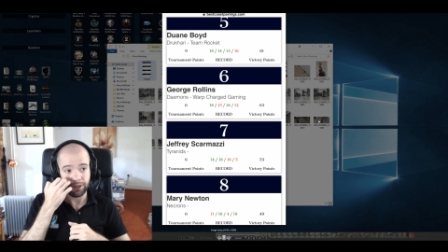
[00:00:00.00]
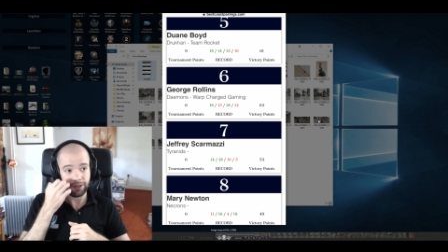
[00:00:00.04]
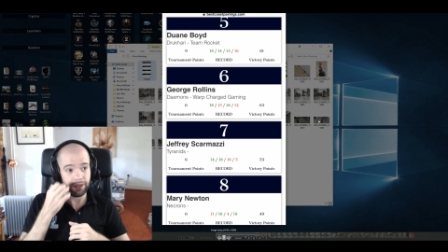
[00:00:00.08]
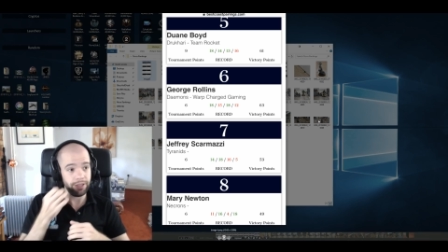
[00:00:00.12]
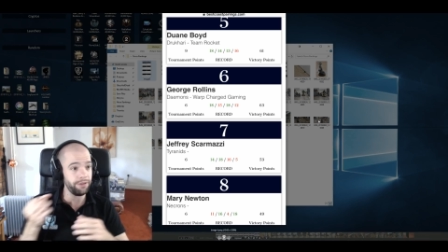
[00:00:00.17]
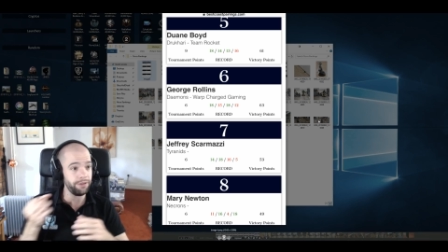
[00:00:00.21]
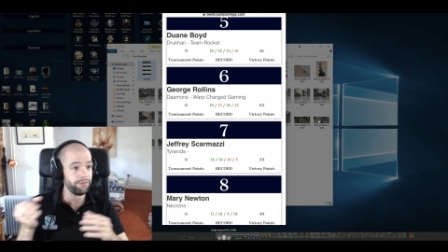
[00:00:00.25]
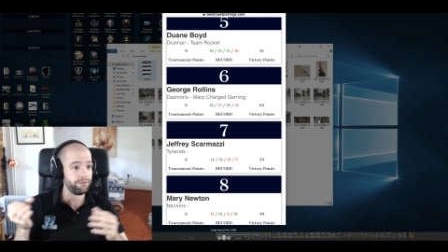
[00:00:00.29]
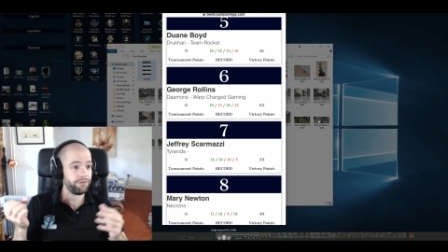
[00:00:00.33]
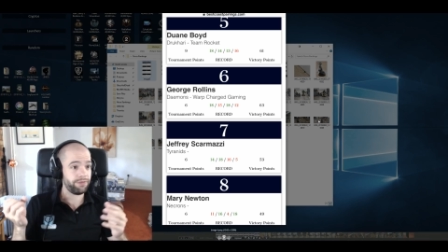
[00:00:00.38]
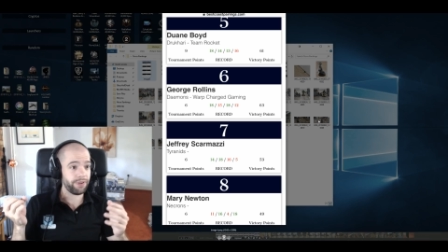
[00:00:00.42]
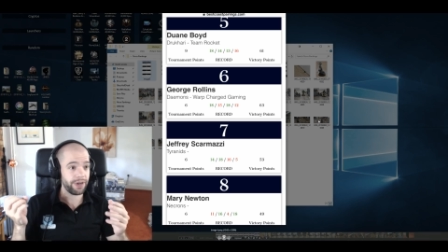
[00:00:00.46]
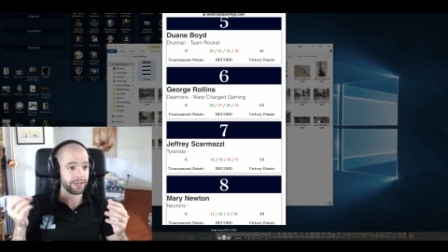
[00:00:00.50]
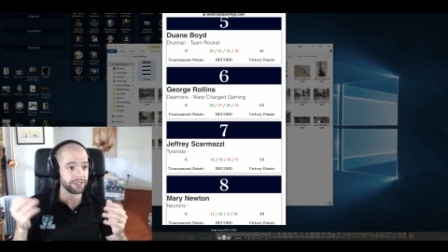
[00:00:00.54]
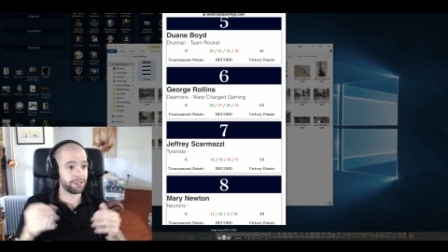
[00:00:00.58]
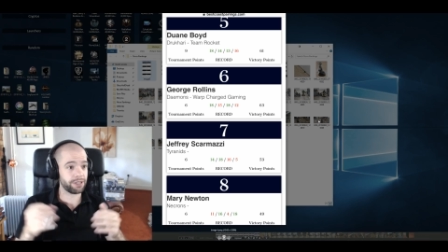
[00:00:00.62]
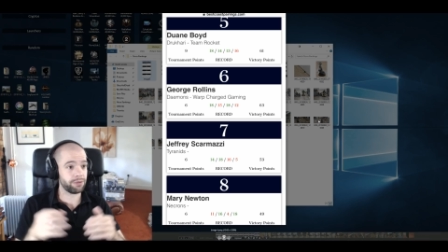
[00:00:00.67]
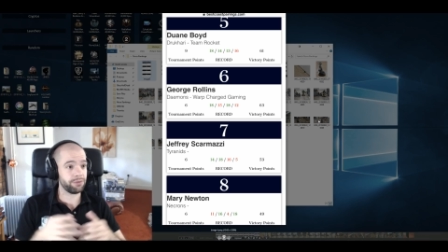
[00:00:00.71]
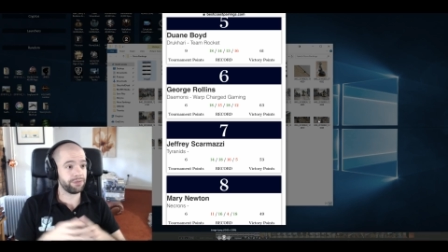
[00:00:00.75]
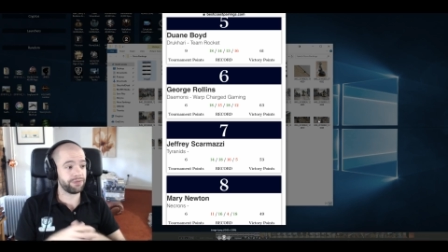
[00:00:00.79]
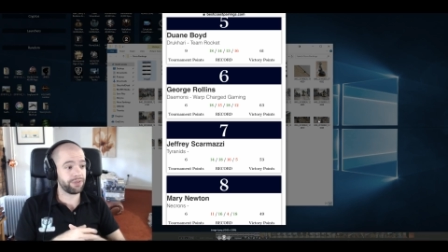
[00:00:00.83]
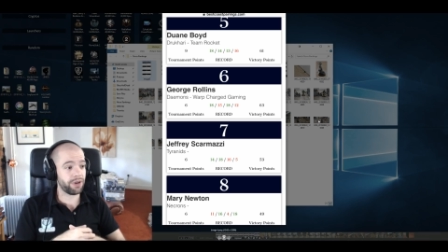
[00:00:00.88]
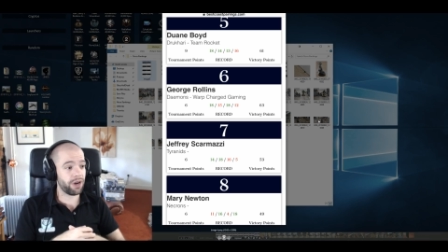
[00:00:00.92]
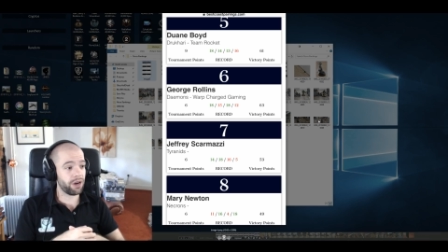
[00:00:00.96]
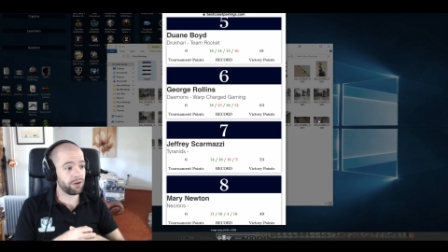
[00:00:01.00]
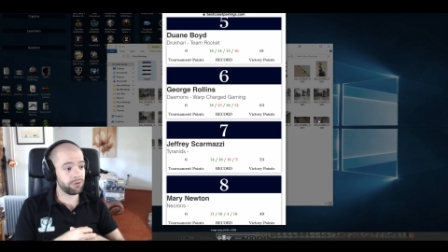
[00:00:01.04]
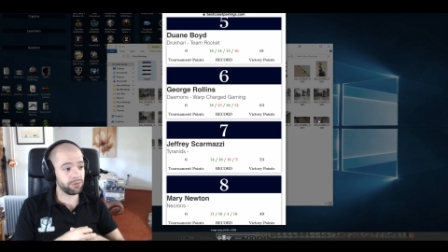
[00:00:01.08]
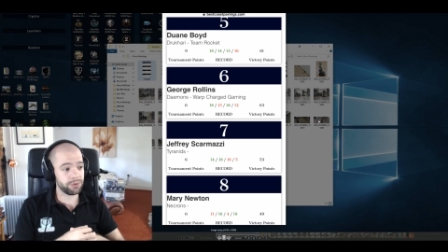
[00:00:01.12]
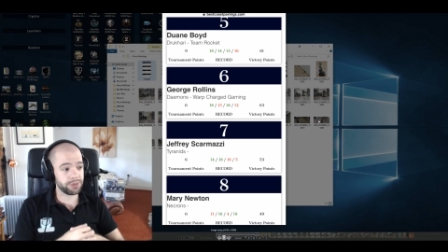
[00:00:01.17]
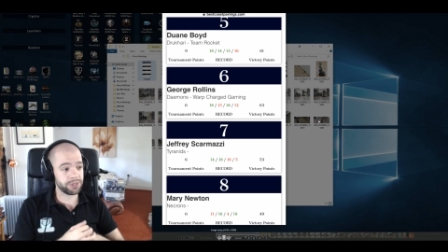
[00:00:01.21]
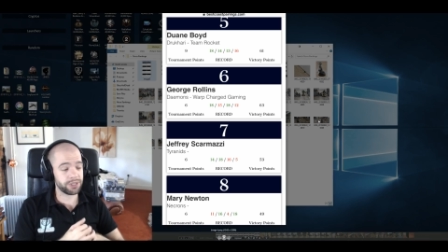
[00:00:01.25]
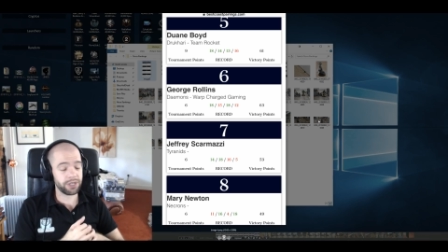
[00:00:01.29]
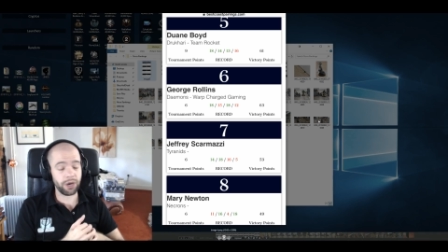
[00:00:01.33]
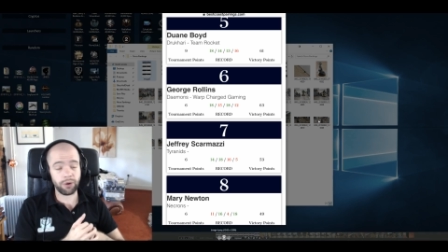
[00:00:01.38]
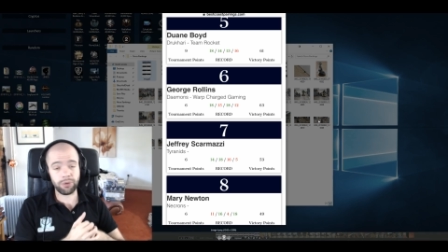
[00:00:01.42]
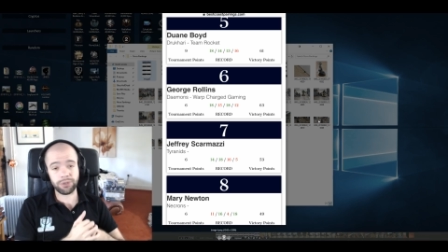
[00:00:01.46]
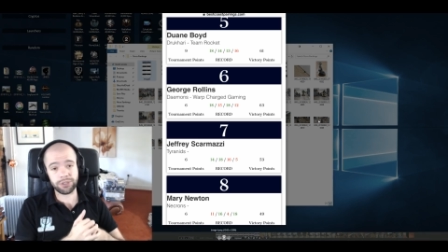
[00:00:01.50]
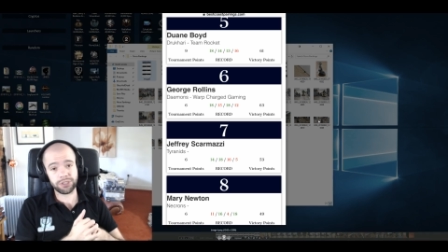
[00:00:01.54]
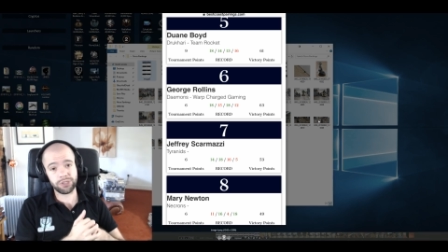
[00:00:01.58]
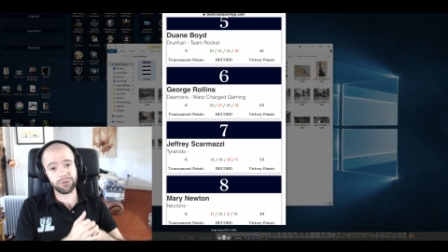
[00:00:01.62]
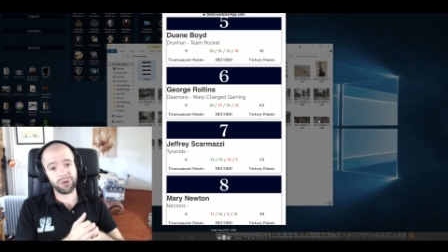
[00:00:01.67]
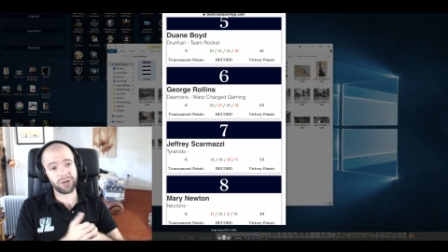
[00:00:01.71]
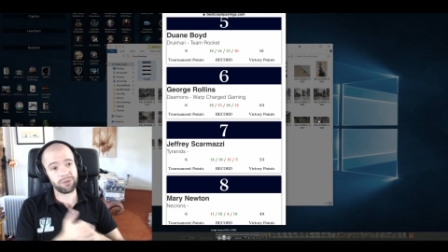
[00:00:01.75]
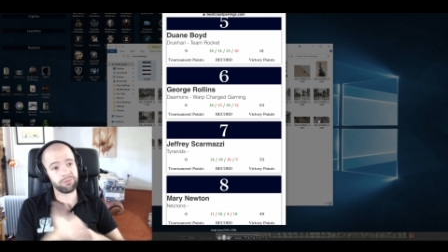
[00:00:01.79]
In fact, I, if I was going to,